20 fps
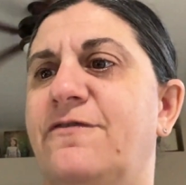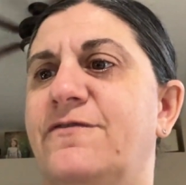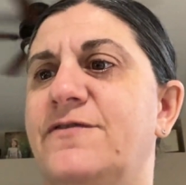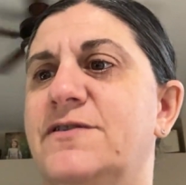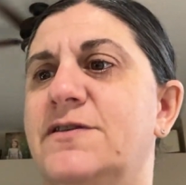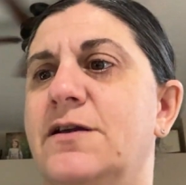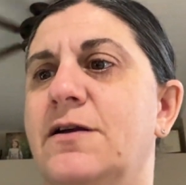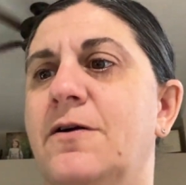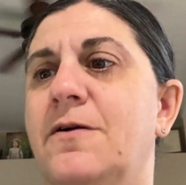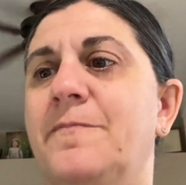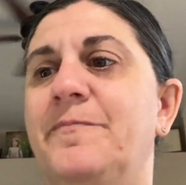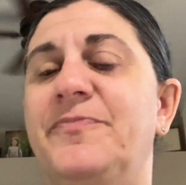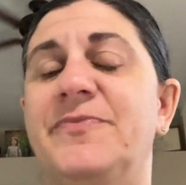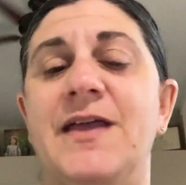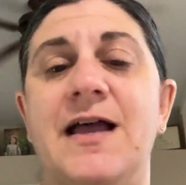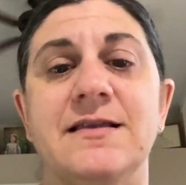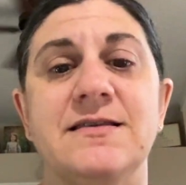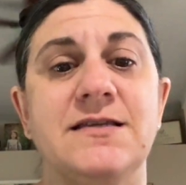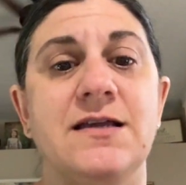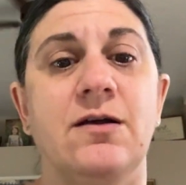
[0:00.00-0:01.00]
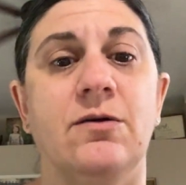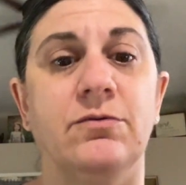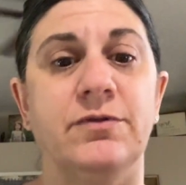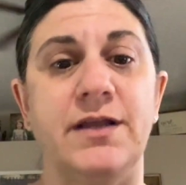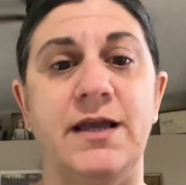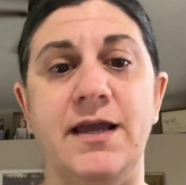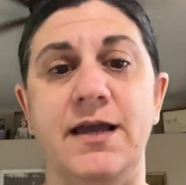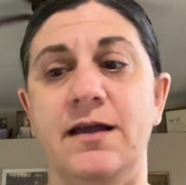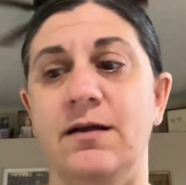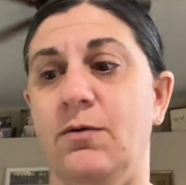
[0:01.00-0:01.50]
So that's the
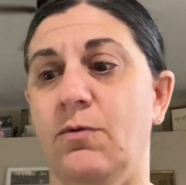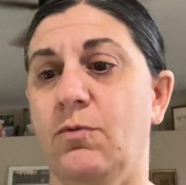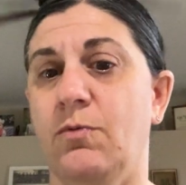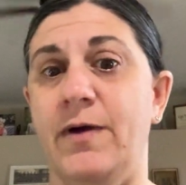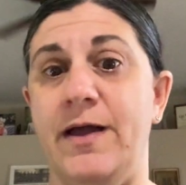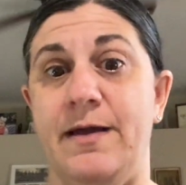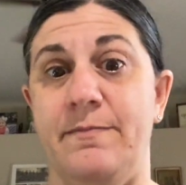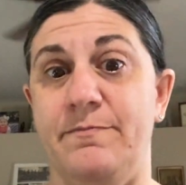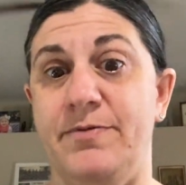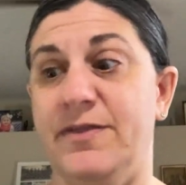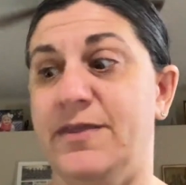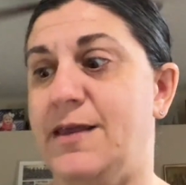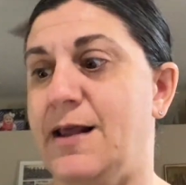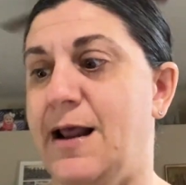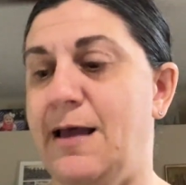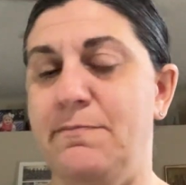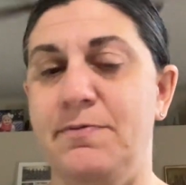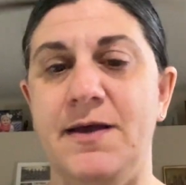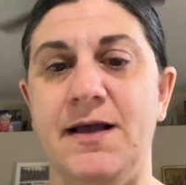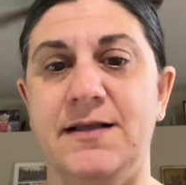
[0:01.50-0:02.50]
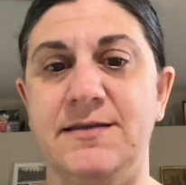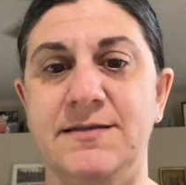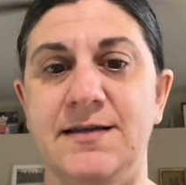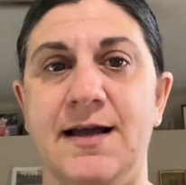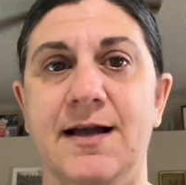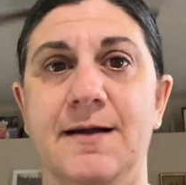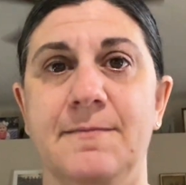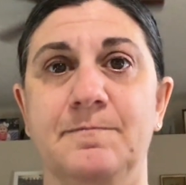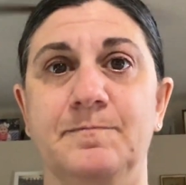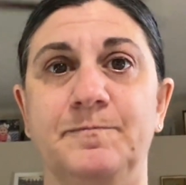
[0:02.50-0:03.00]
only whip that I picked
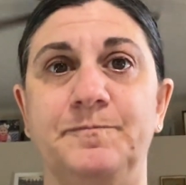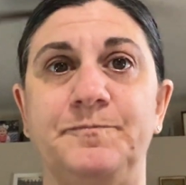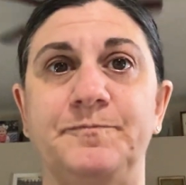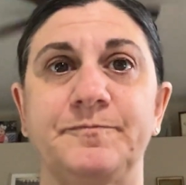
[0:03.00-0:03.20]
up.